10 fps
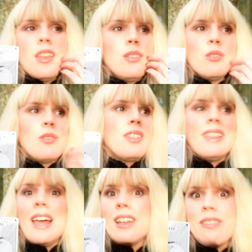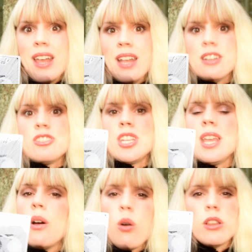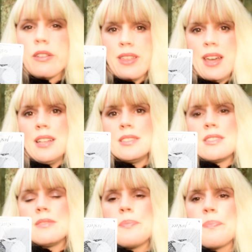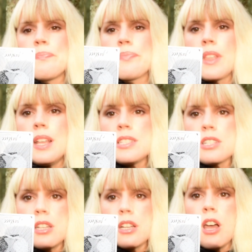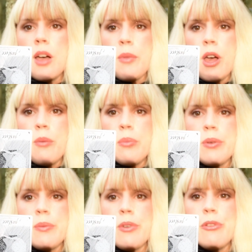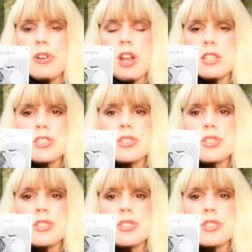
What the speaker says: the lack of energy, all of that is gonna come up for us